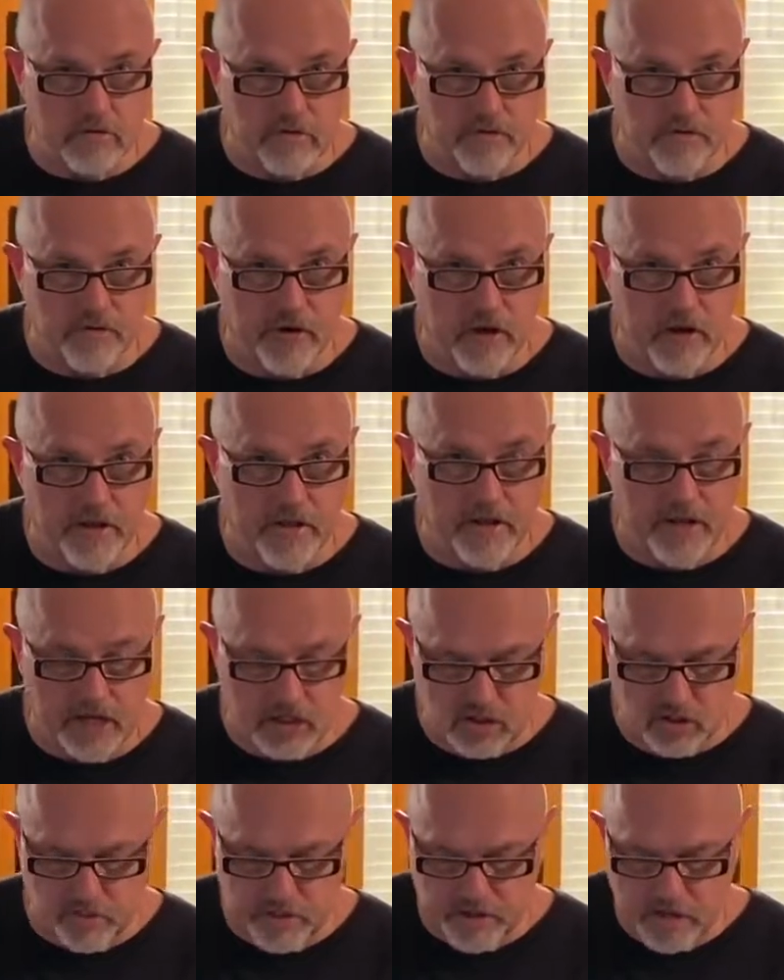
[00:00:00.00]
the front of the
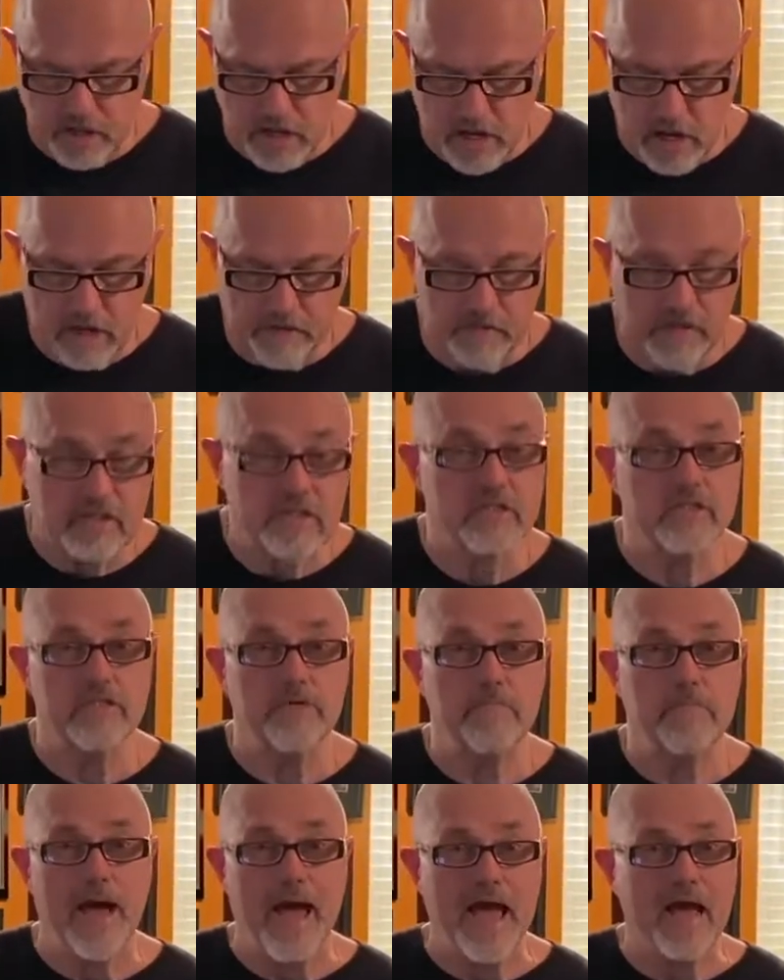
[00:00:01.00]
instrument. This is the
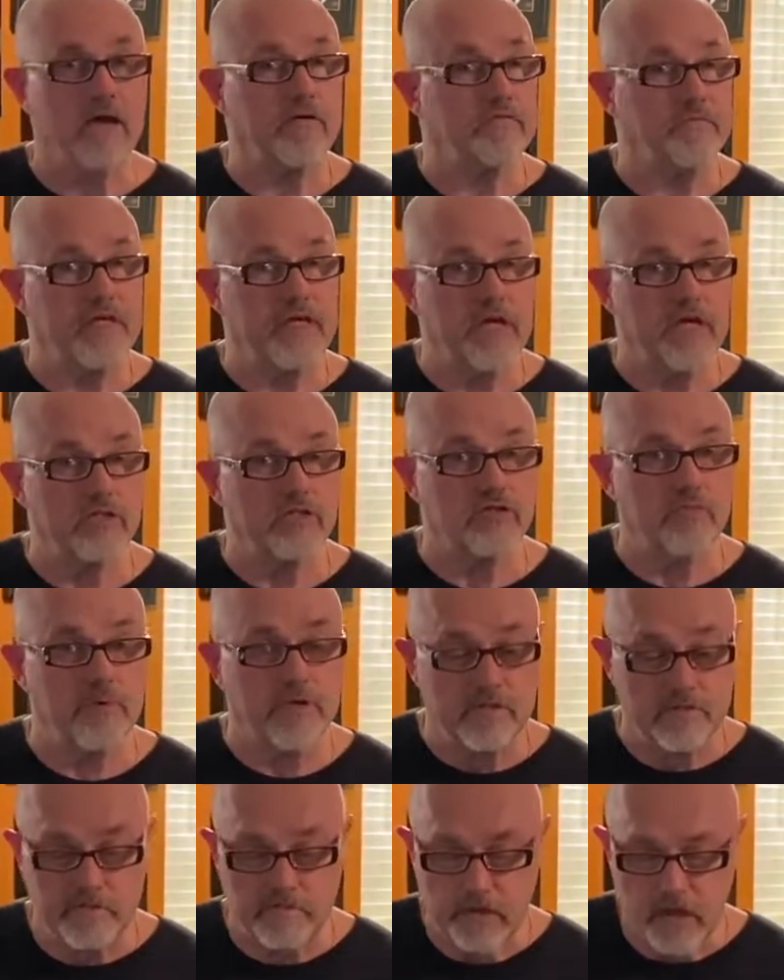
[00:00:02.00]
back of the instrument.